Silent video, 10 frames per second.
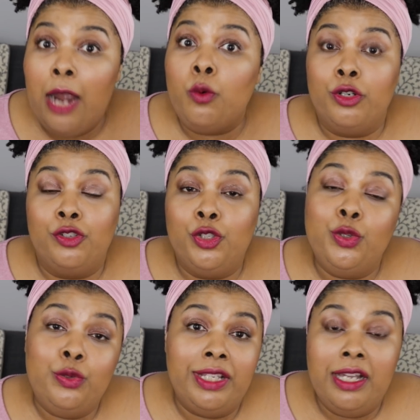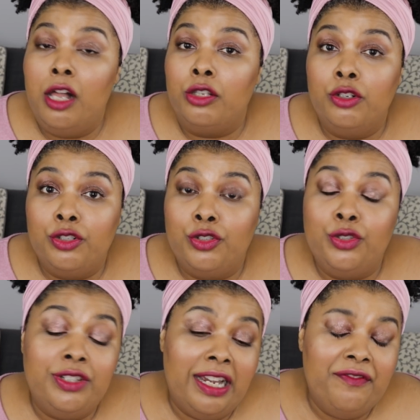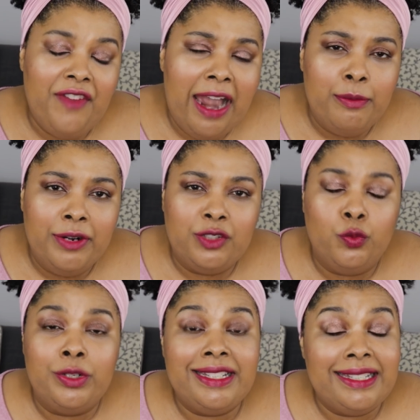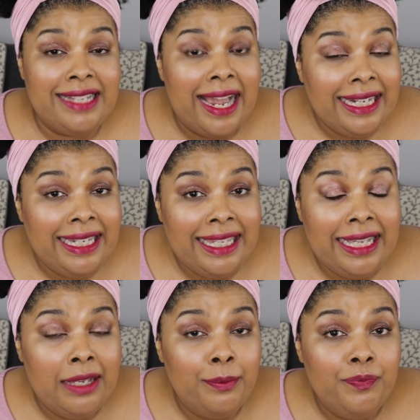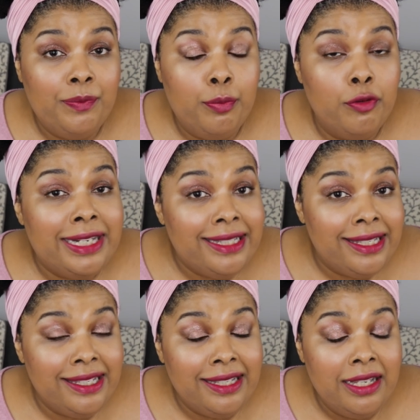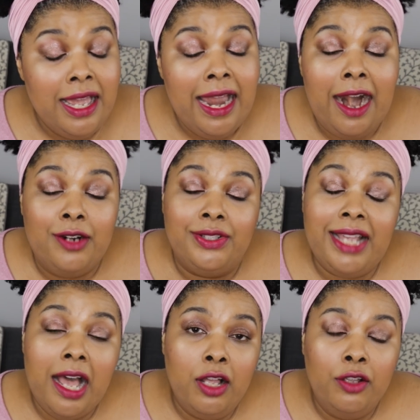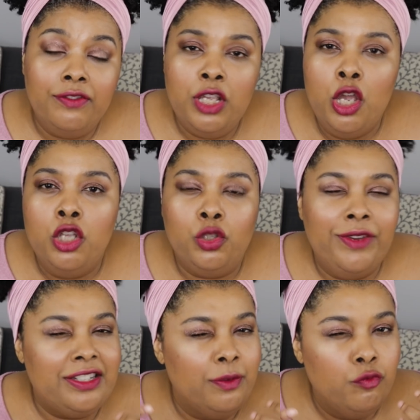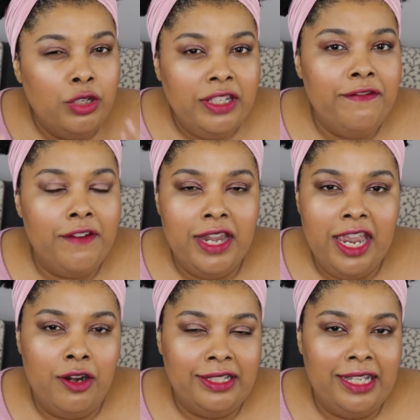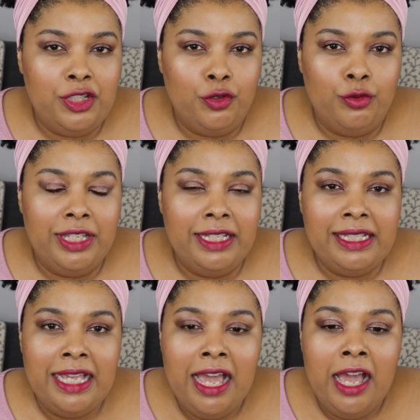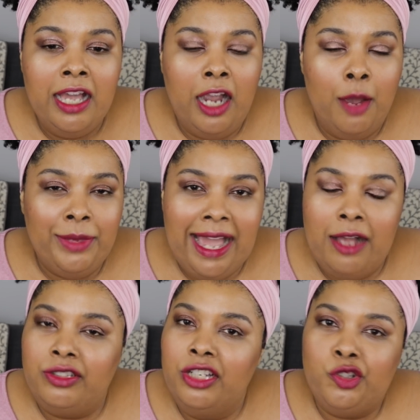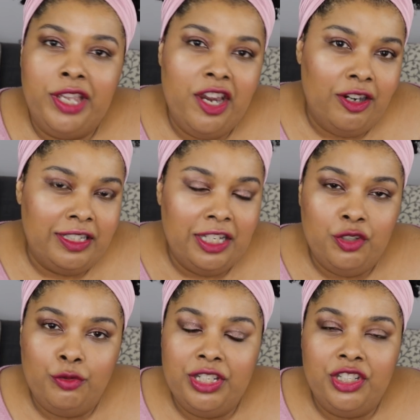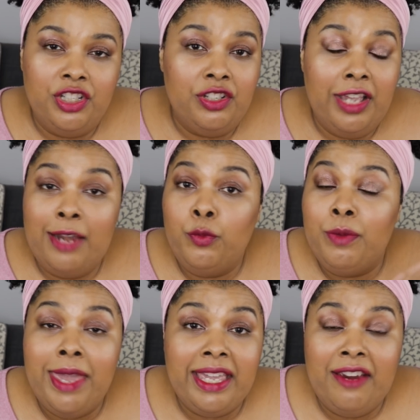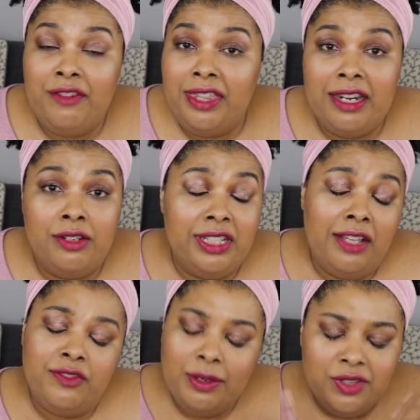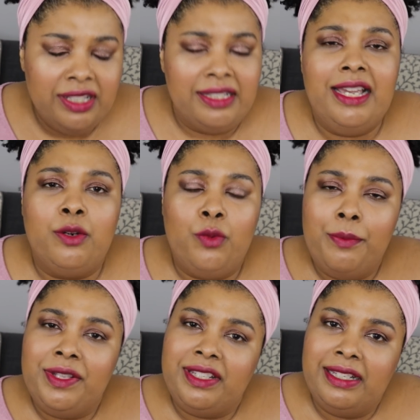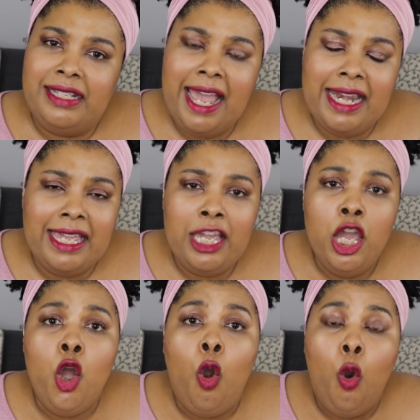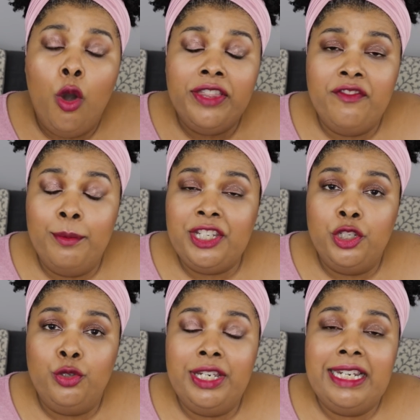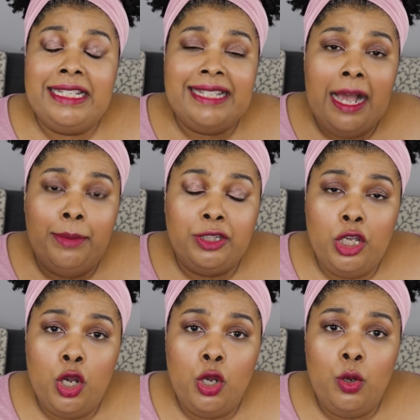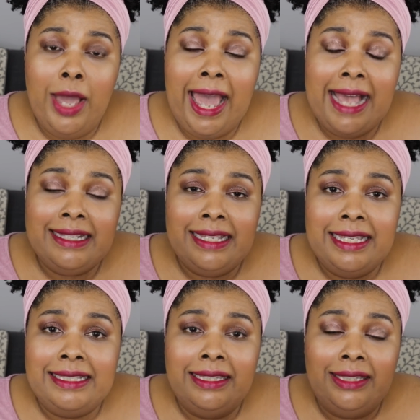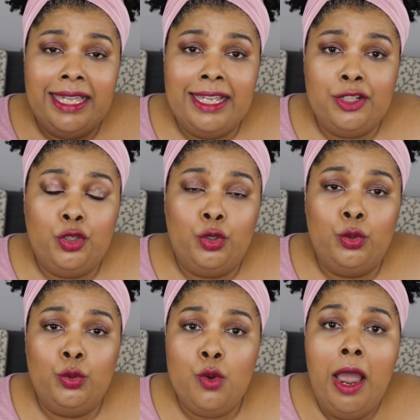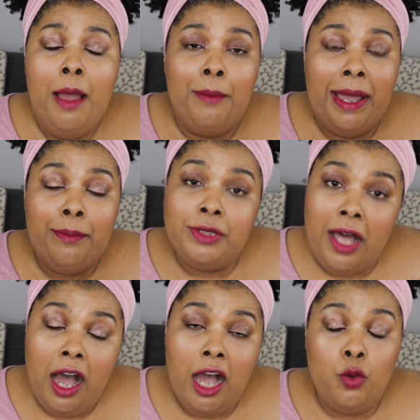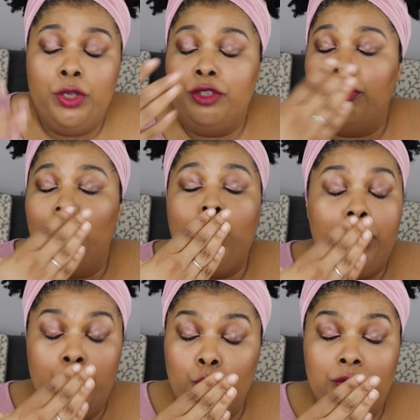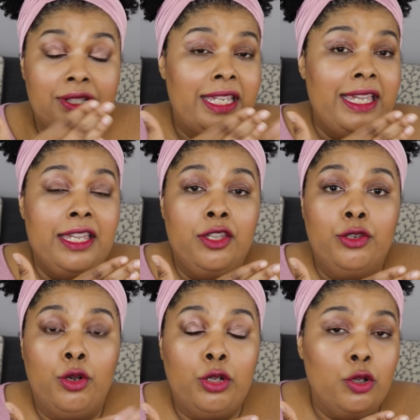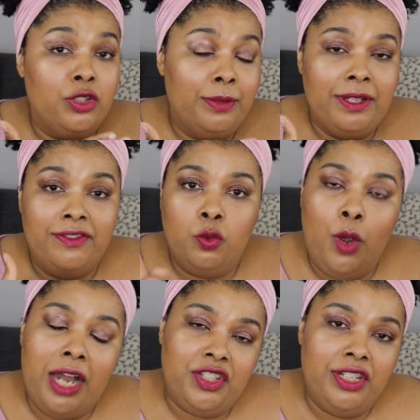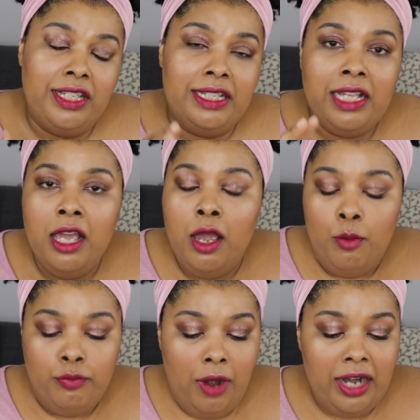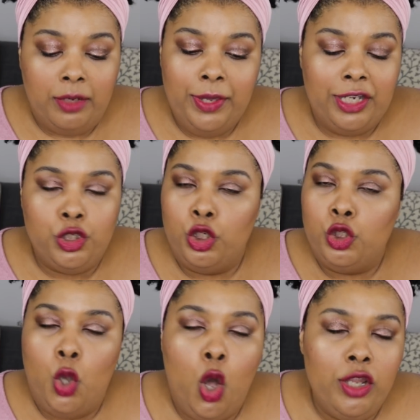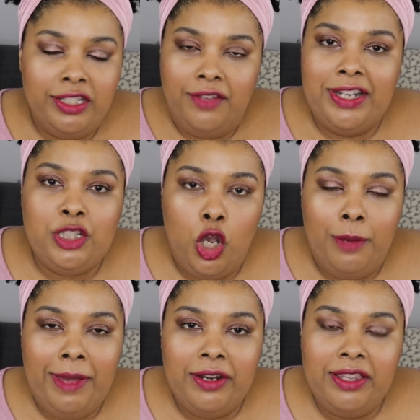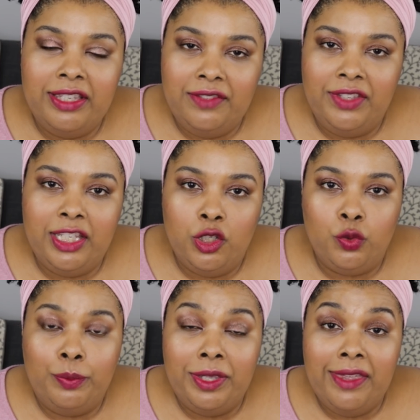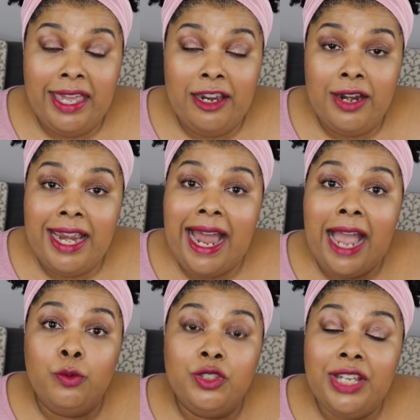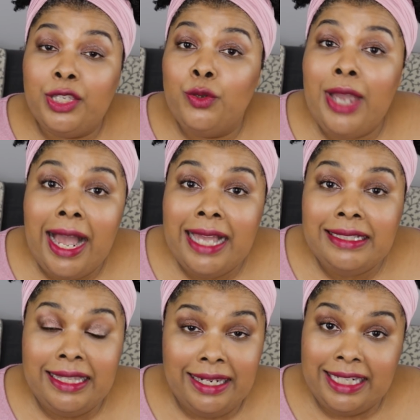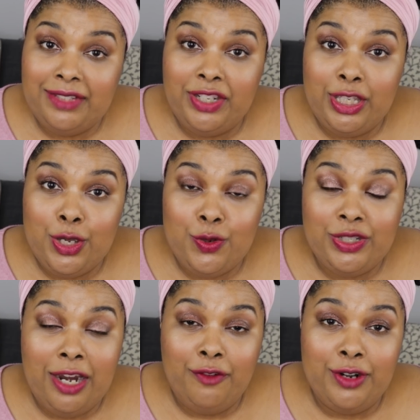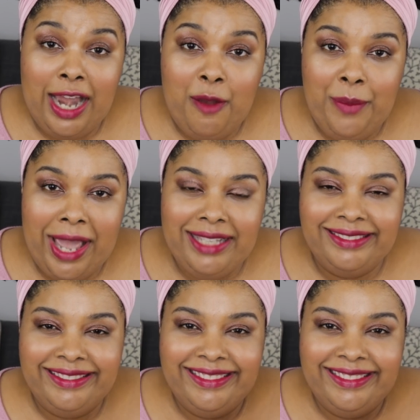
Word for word: hours choosing colors to dye fabrics. We're designing prints ourselves. So we got some really fun hair accessories coming out, luxury hair accessories, just, and we make everything ourselves. So I'm just excited where our business is heading. All the information you need is down below, as is the link to my blog where you, where you will see, you know, close-ups of swatches, product pictures, all the stuff I talk about in these videos will be there. And I will check you guys in the next video. Ciao for now. Bye.